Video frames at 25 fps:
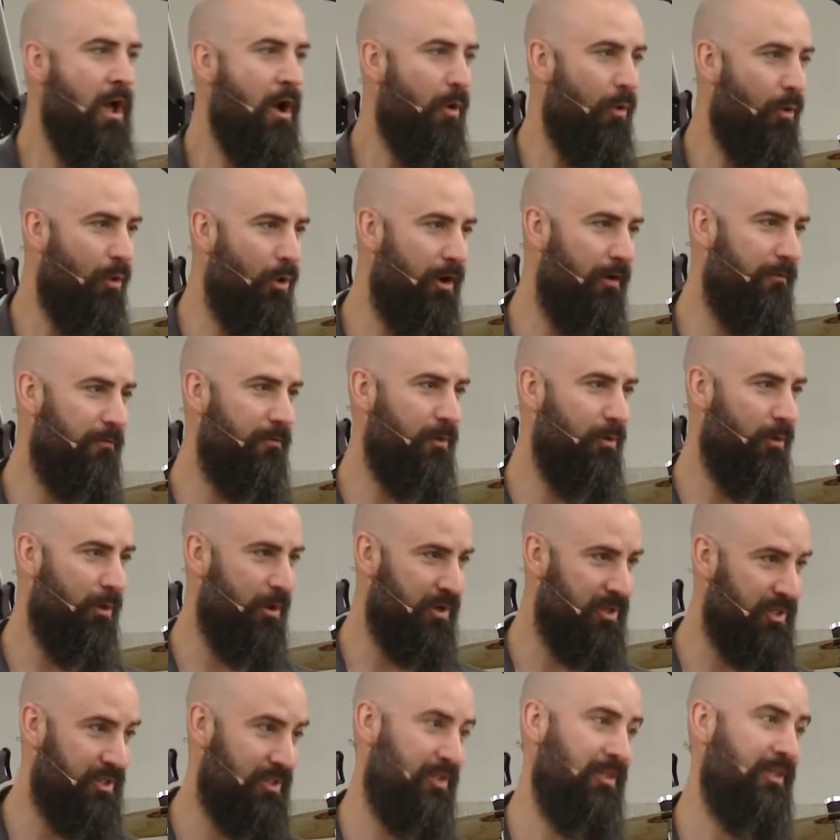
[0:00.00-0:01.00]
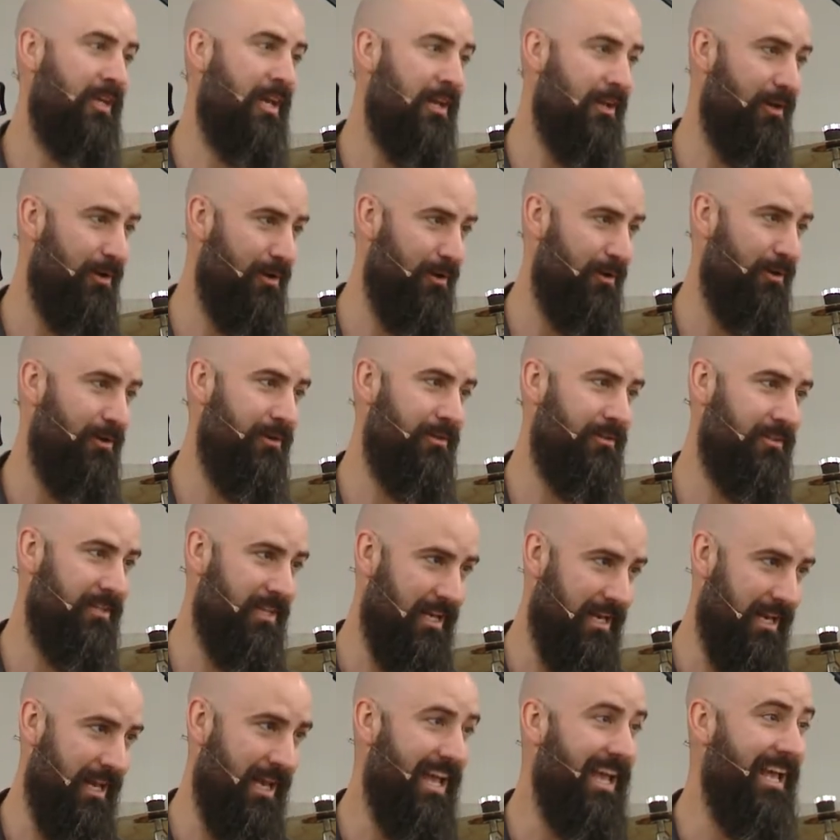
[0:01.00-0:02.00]
or if you are single
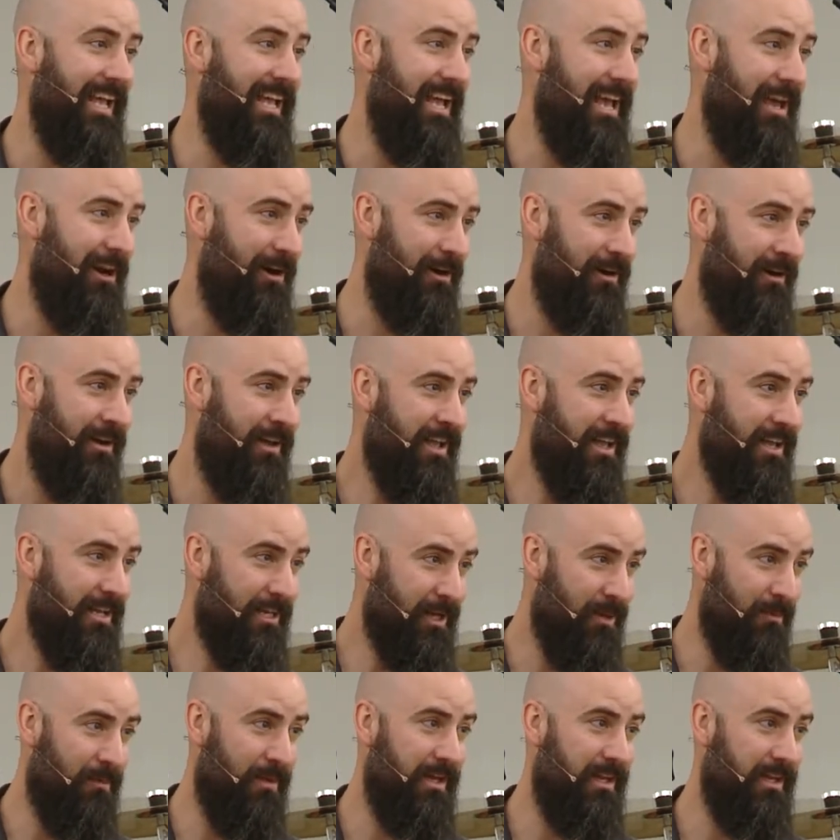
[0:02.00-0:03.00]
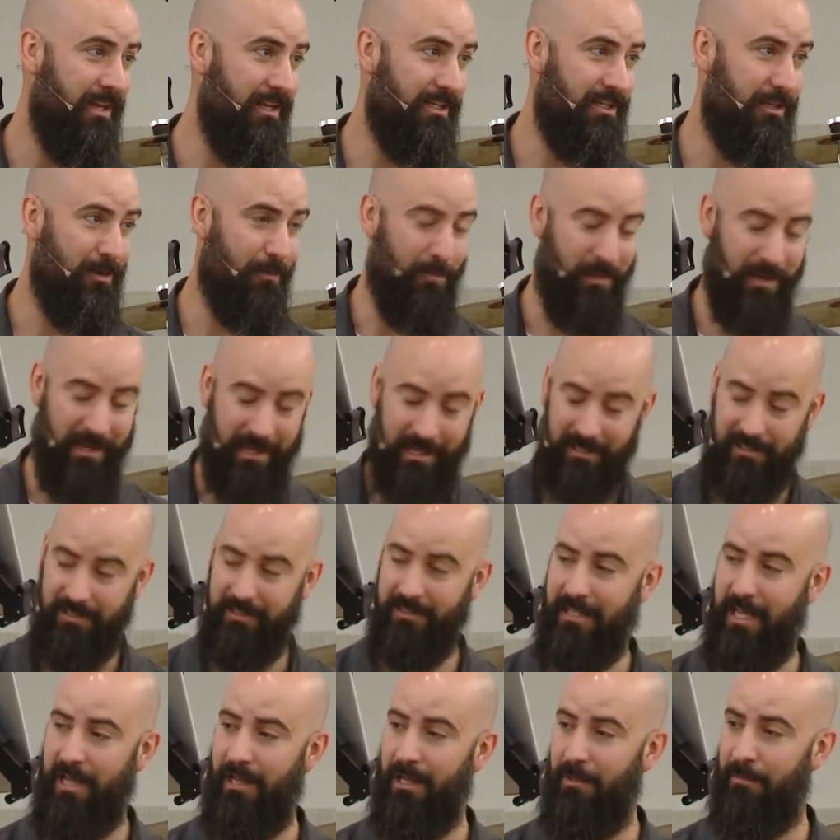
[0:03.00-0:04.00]
today and are committed to being
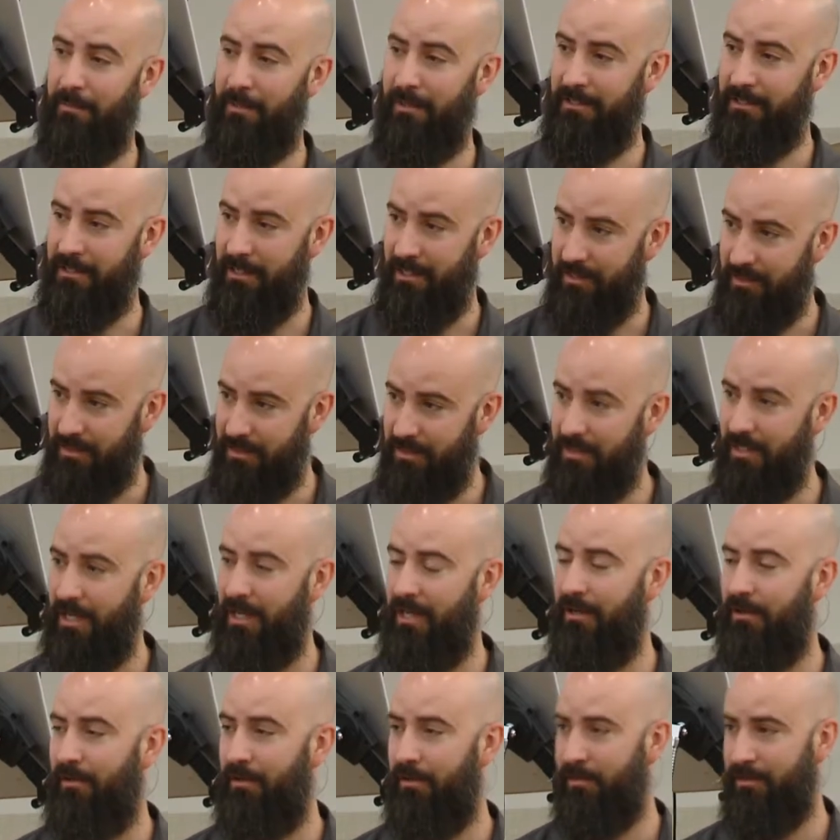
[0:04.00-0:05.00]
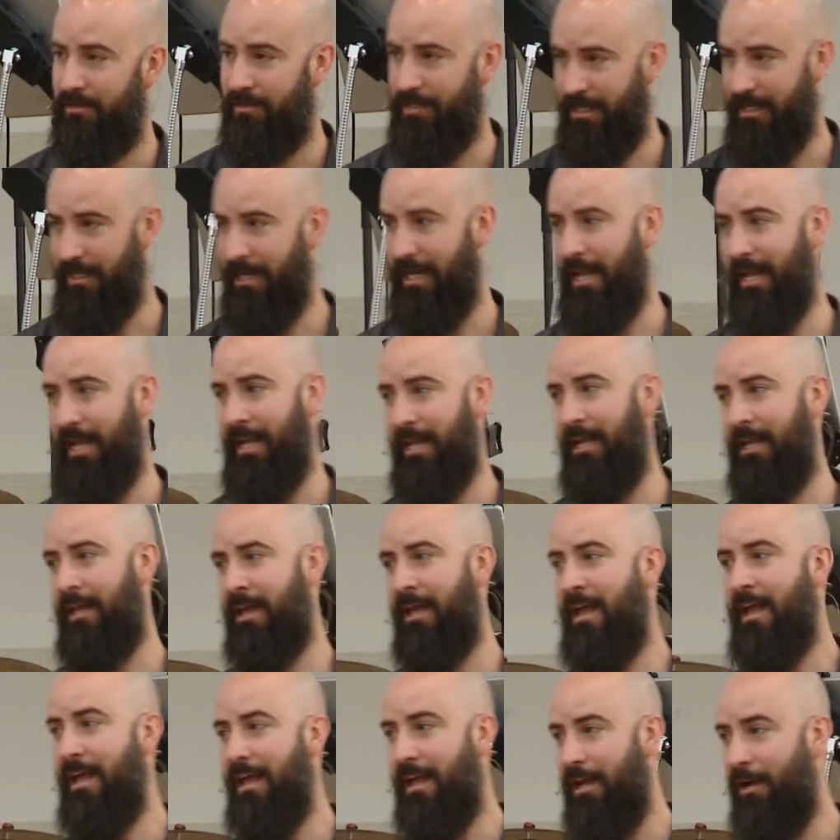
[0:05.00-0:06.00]
celibate and single today
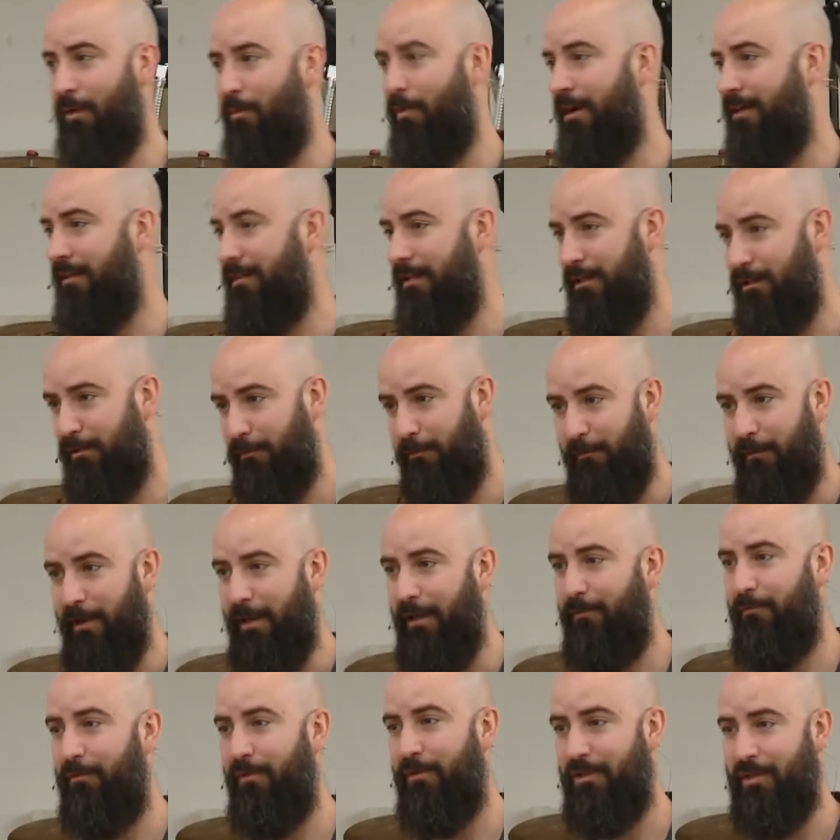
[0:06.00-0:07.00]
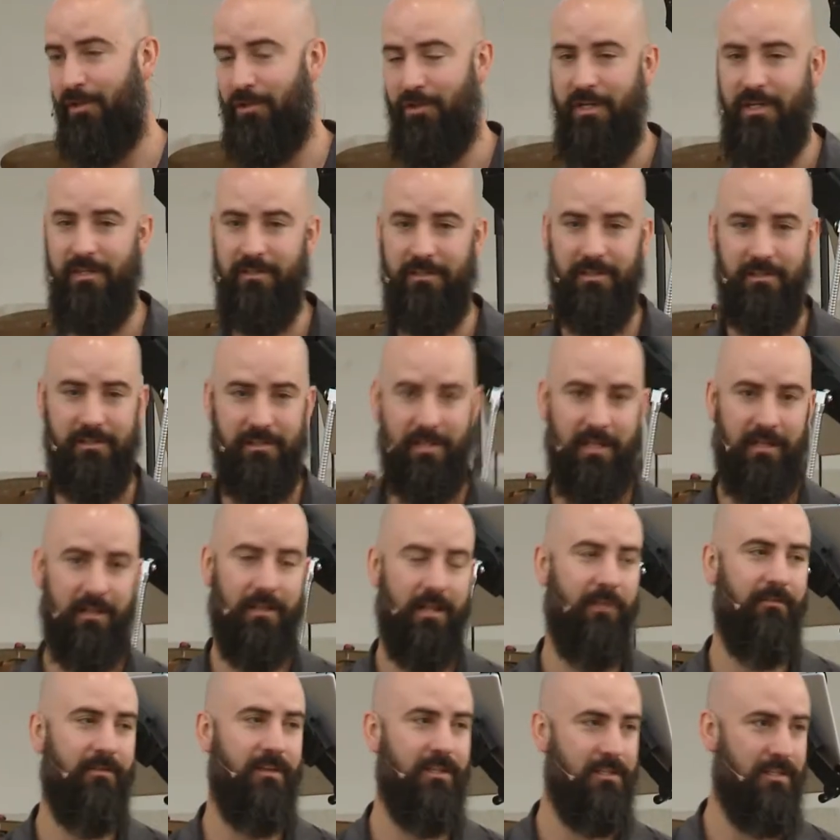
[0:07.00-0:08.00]
in a way that is faithful to Jesus and
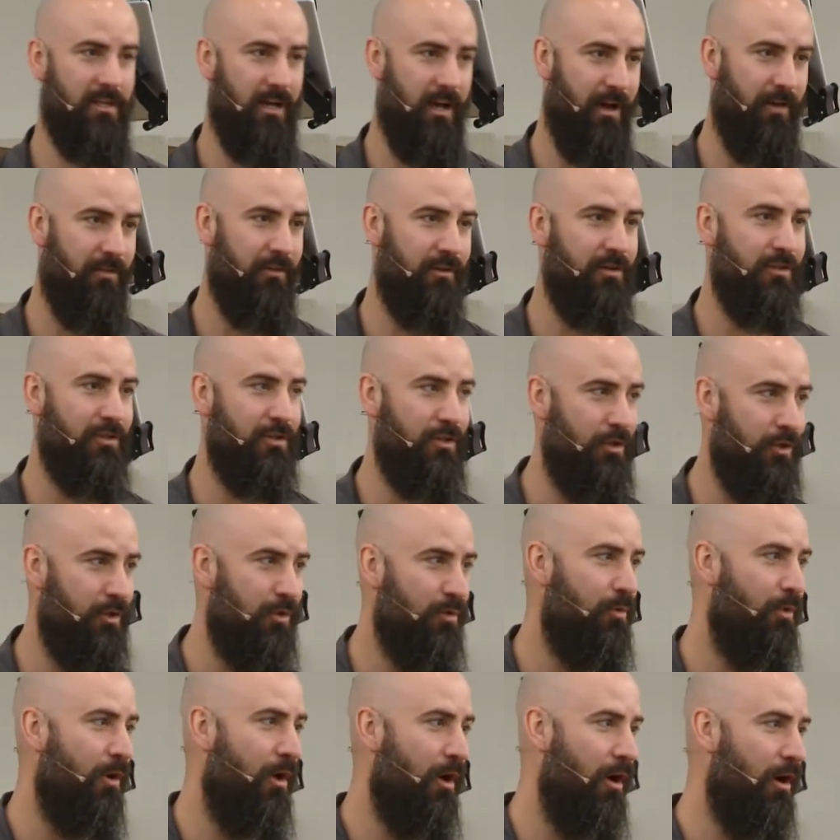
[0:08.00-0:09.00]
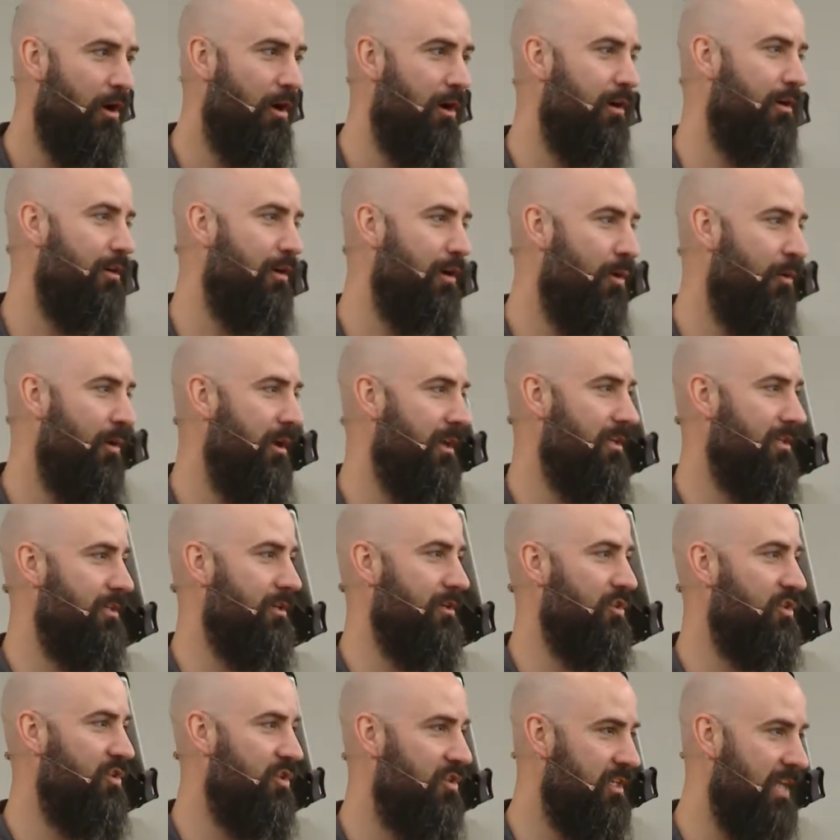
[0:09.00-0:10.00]
loving to others, you are going to
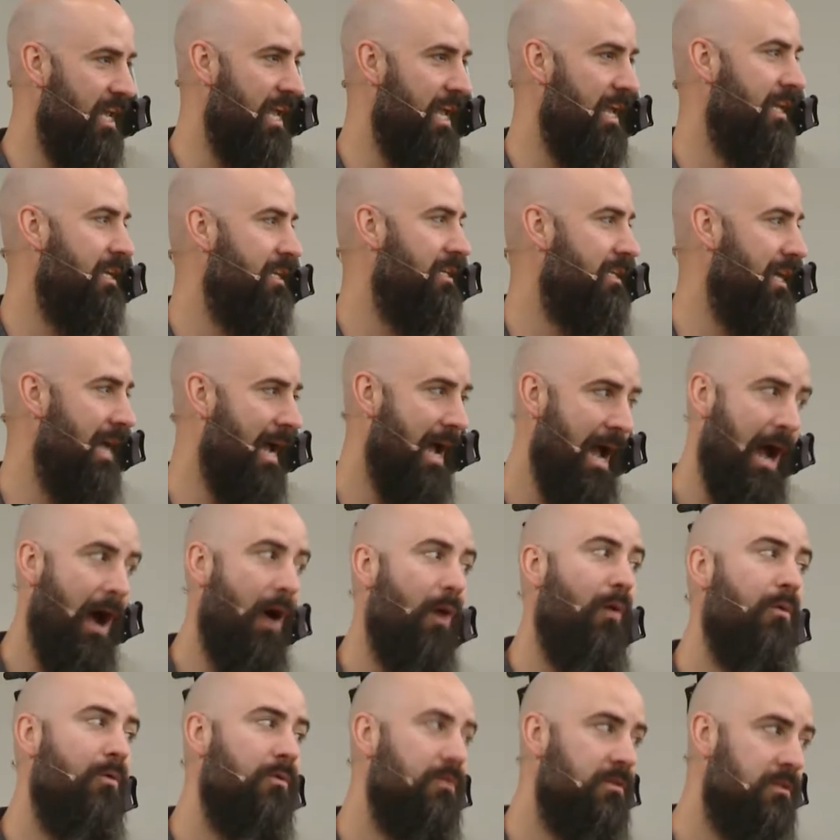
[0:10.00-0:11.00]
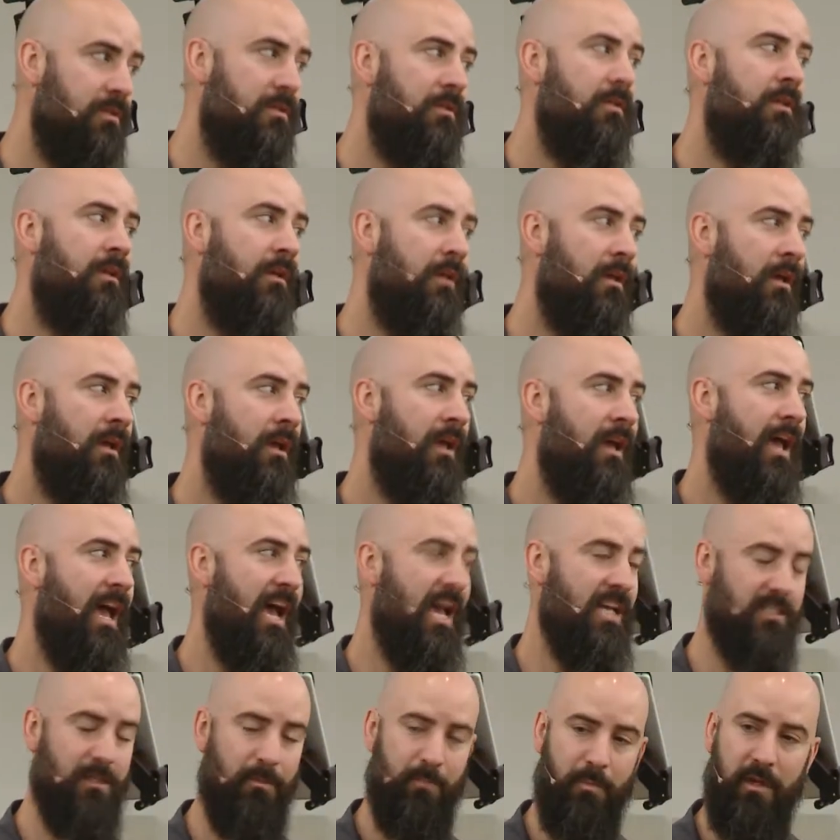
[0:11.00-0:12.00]
stand out
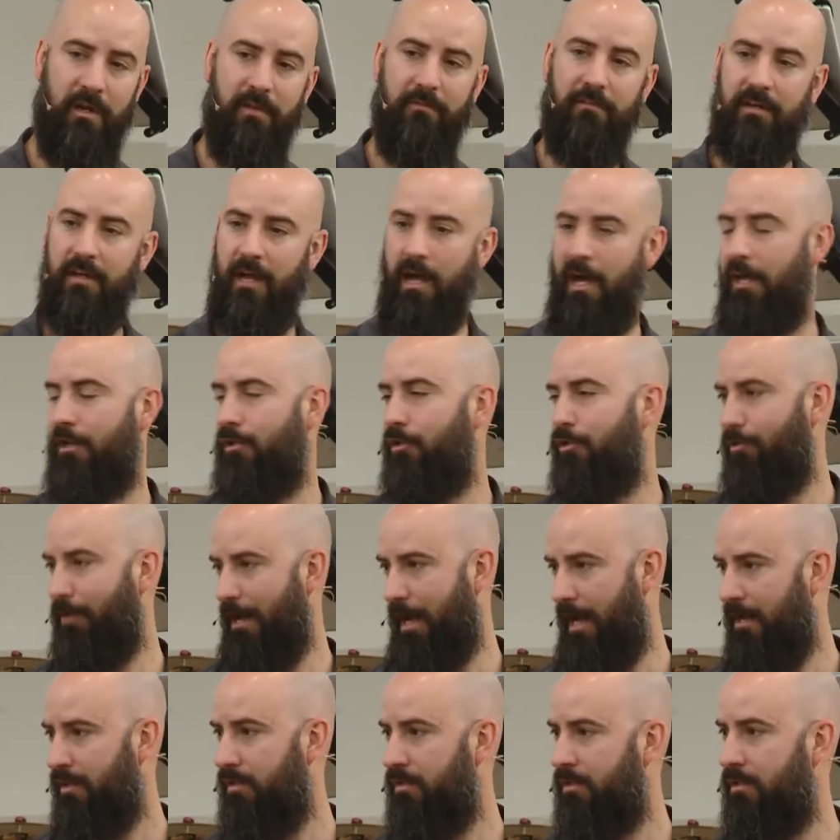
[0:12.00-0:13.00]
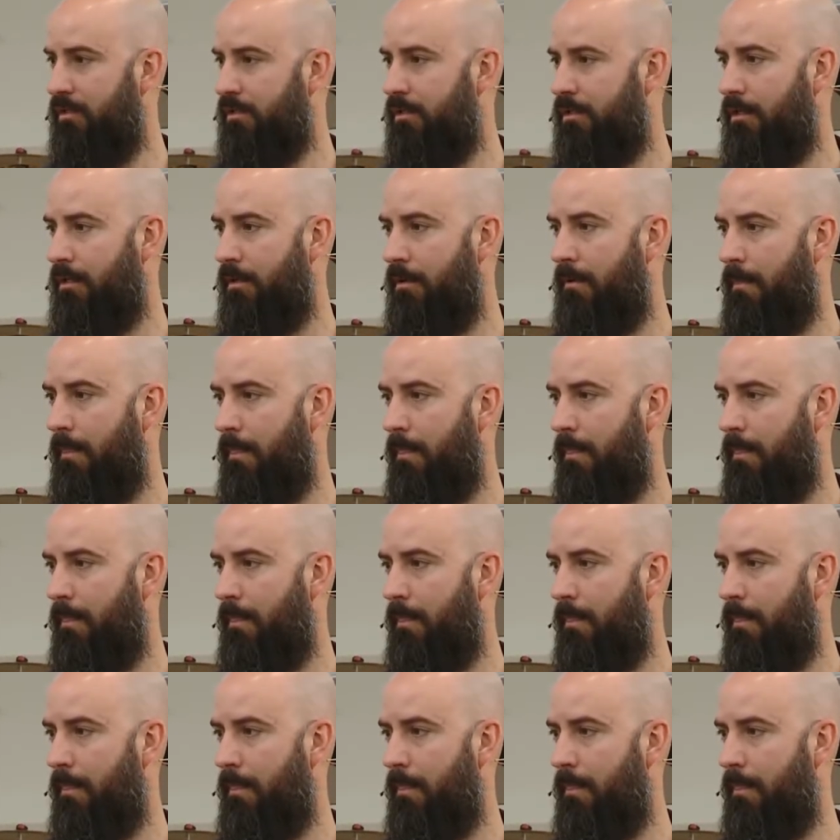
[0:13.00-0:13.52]
as a bit of a contrast